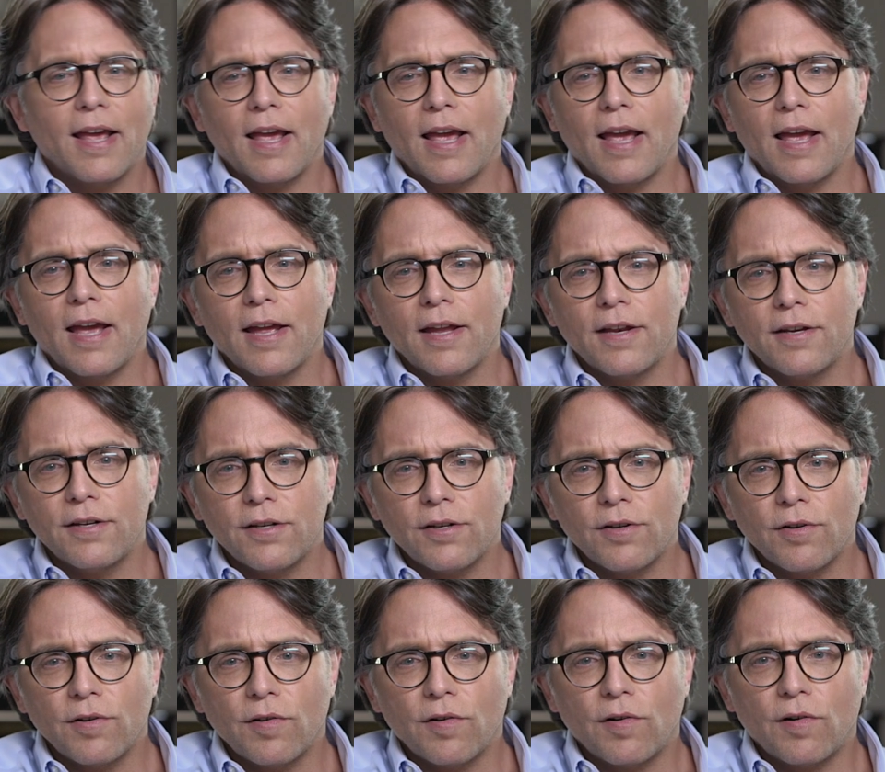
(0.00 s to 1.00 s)
and
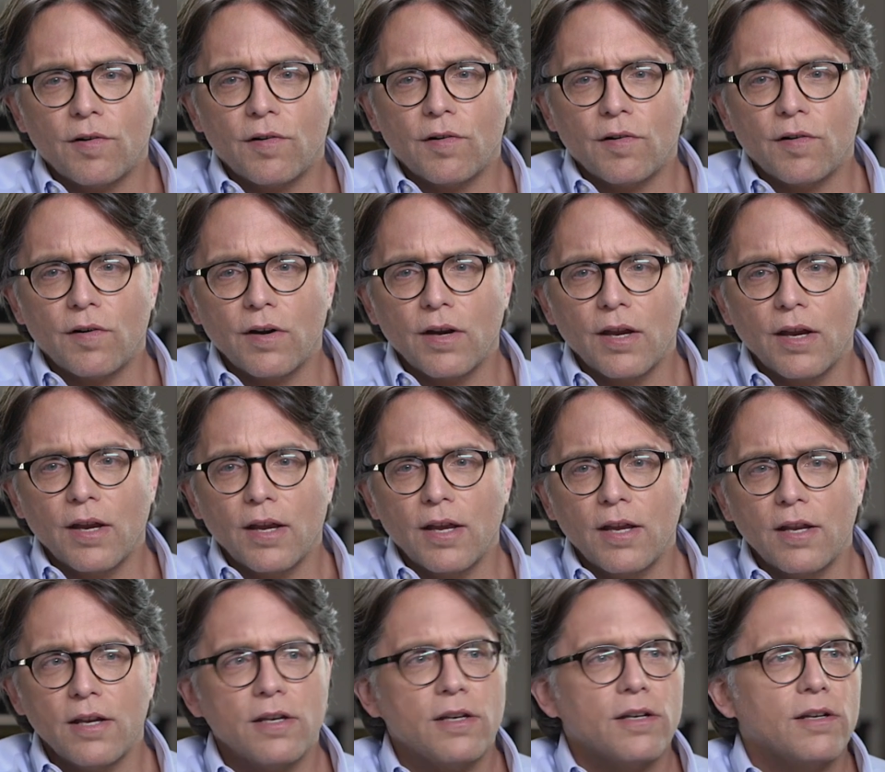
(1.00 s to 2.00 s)

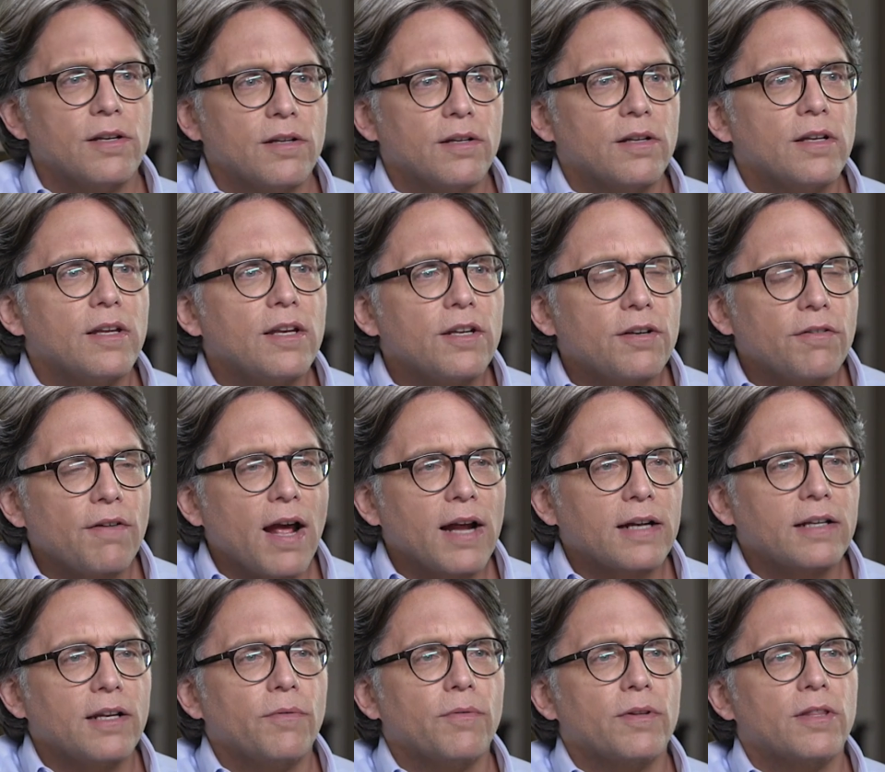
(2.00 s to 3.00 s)
in
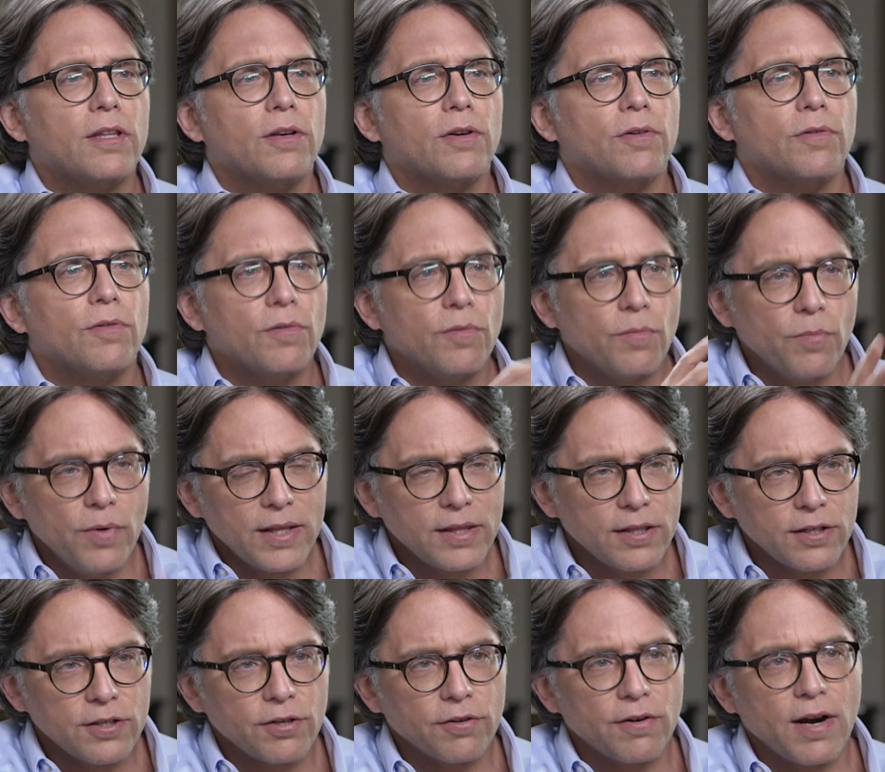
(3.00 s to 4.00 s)
interacting with you with
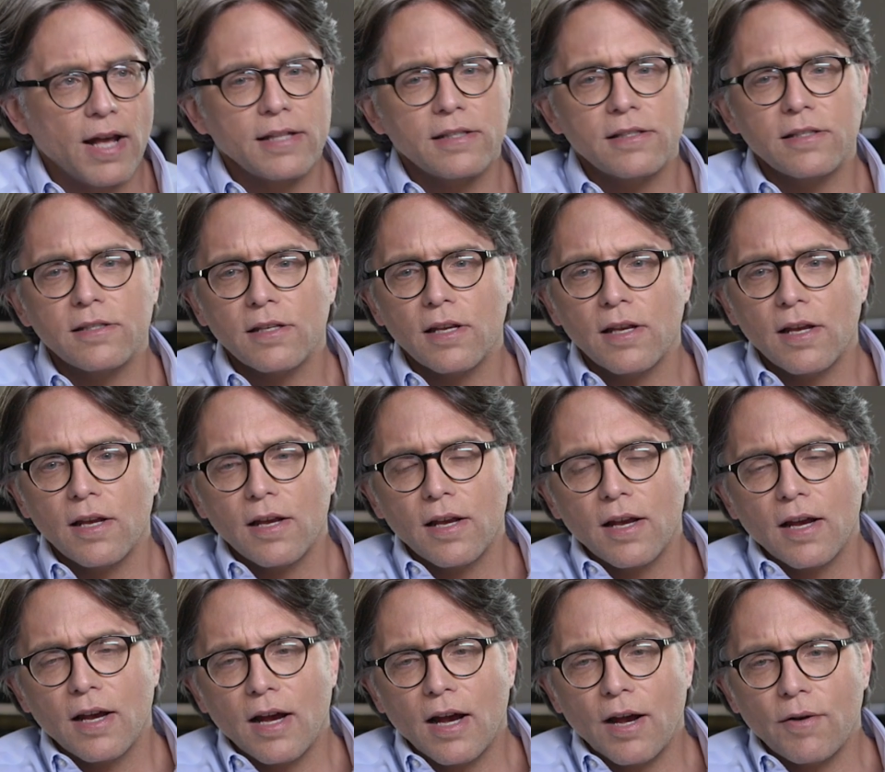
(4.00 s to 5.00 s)
the Tourette's,
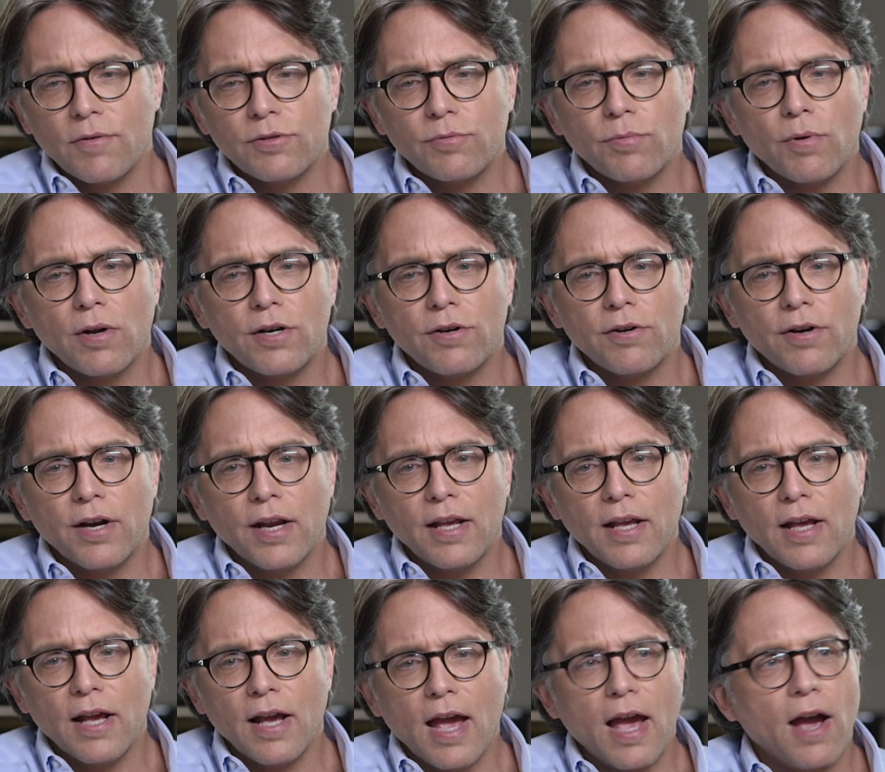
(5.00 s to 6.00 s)
I was
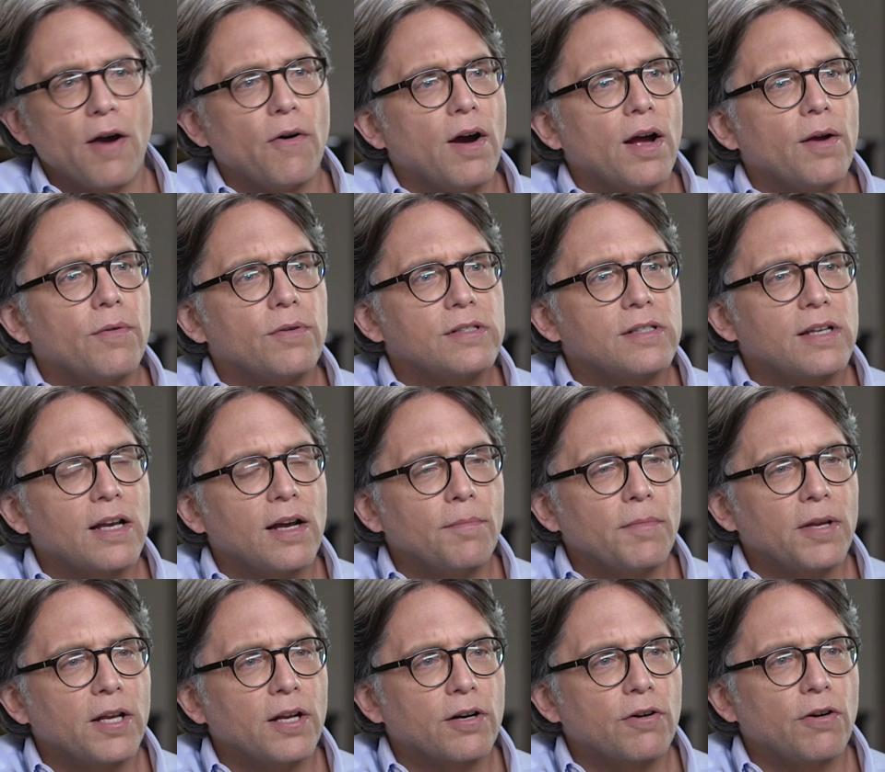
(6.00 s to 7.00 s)
wondering how I was
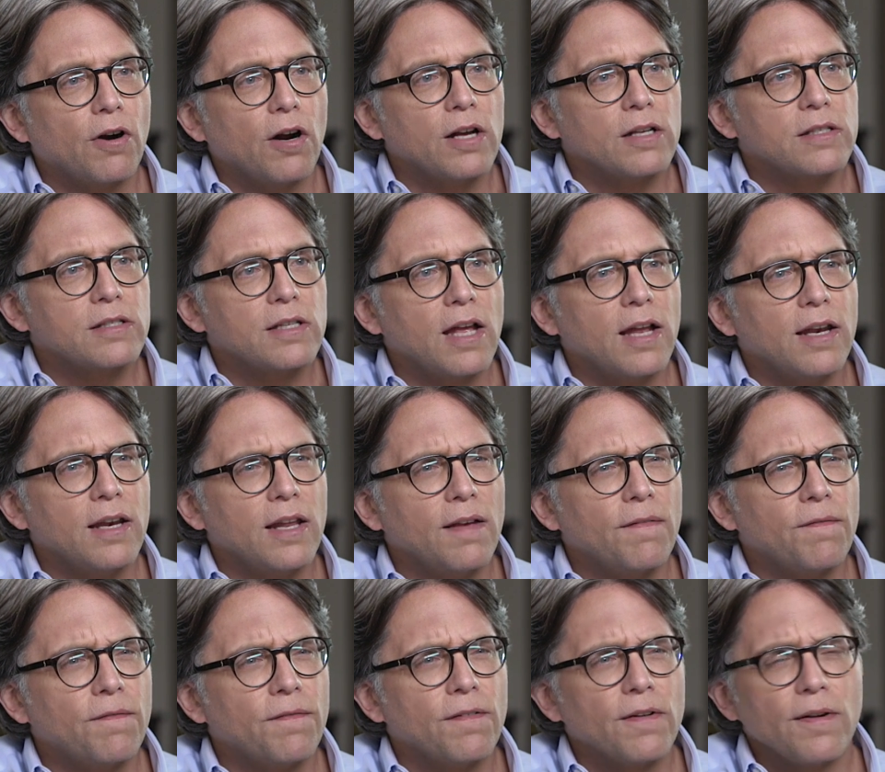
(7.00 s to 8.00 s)
coming across, and
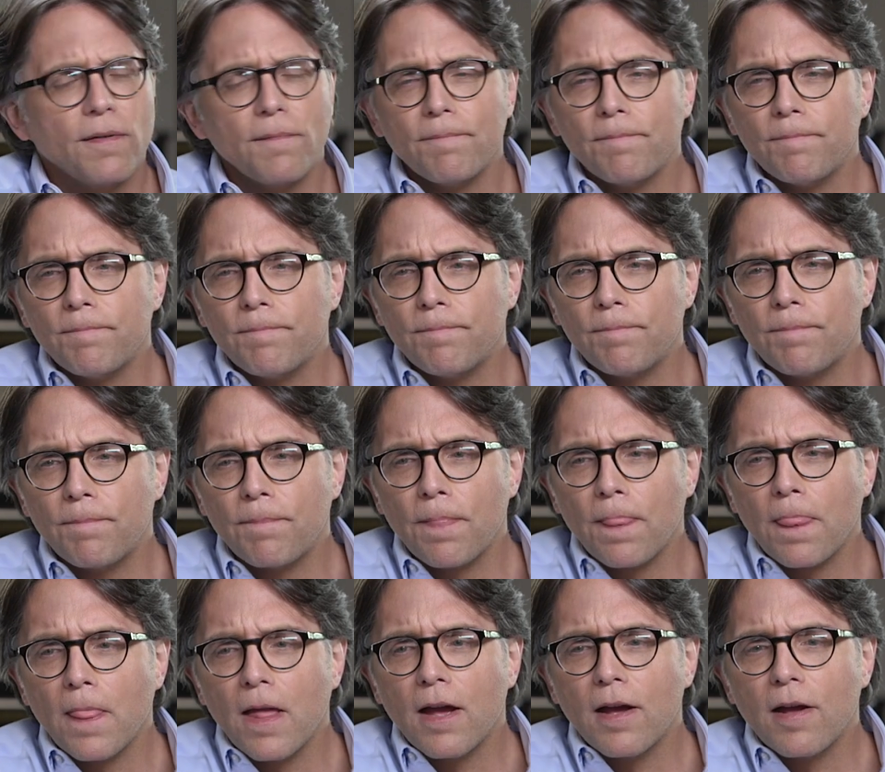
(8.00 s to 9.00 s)
if
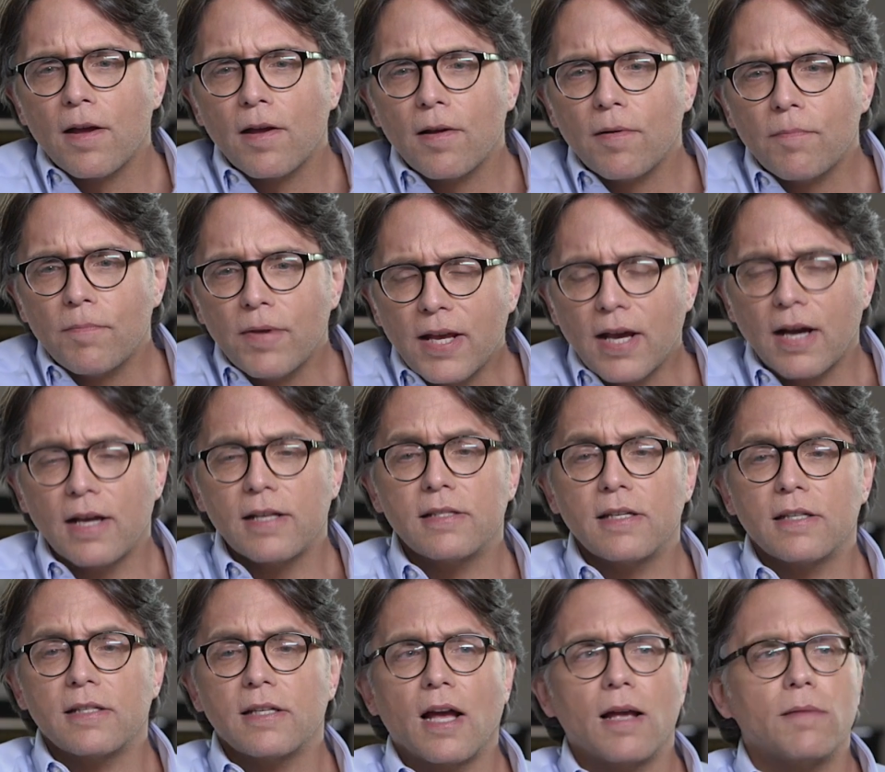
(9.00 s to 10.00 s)

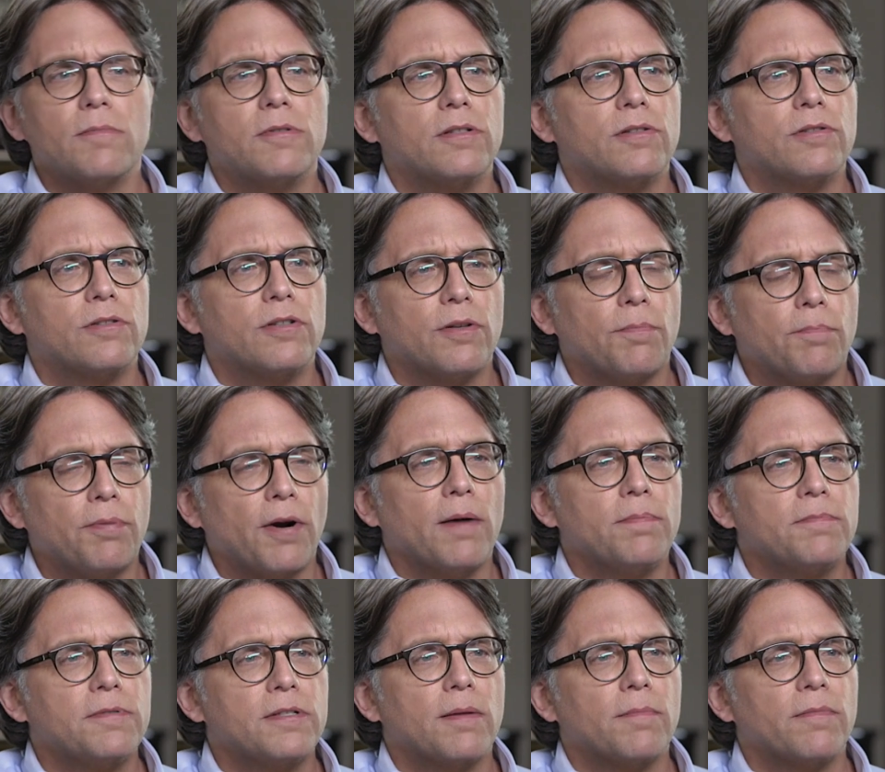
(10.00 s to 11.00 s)
because at times it was
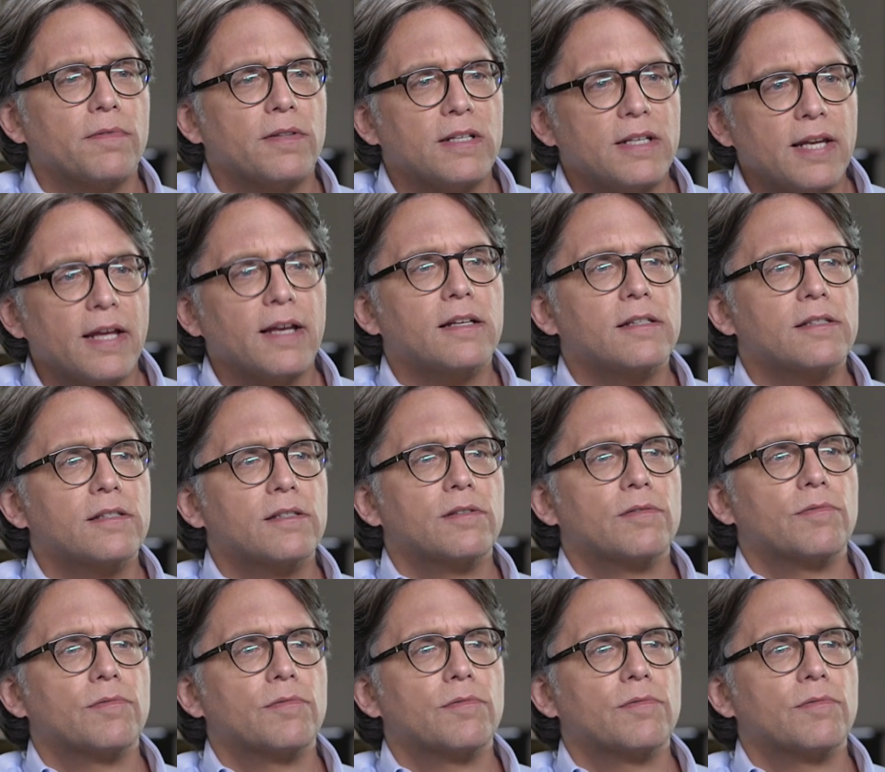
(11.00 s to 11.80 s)
abrupt, some of the tics